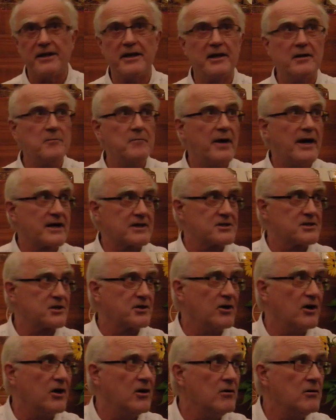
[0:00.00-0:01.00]
in
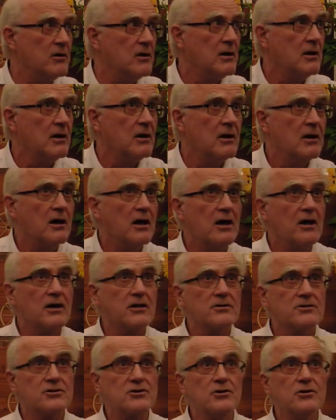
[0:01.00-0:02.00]
Mexico
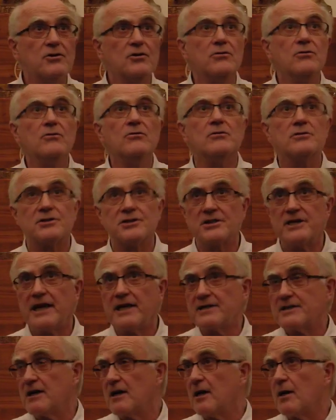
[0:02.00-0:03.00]
to
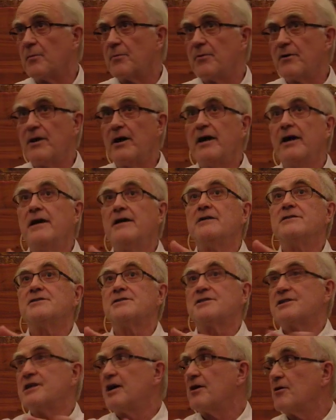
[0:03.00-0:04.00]
set up a
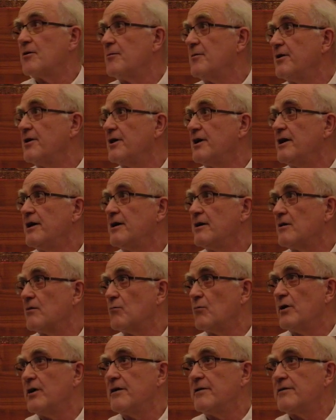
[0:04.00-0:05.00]
ceremony
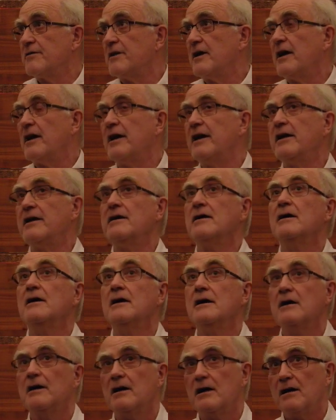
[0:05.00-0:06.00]
with a
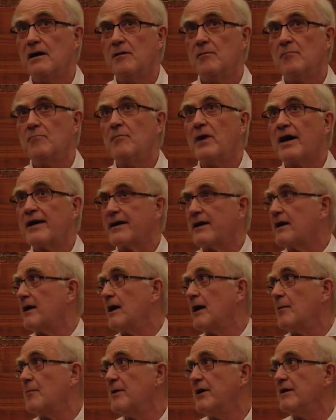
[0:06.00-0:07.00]

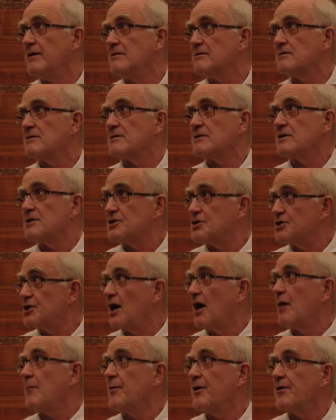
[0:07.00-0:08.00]
maricame, a
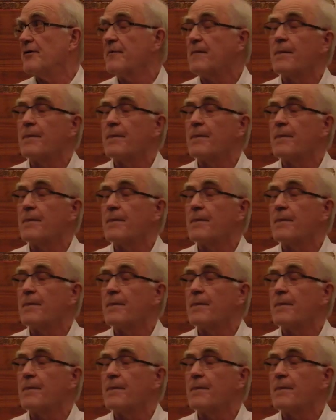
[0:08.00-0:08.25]
shaman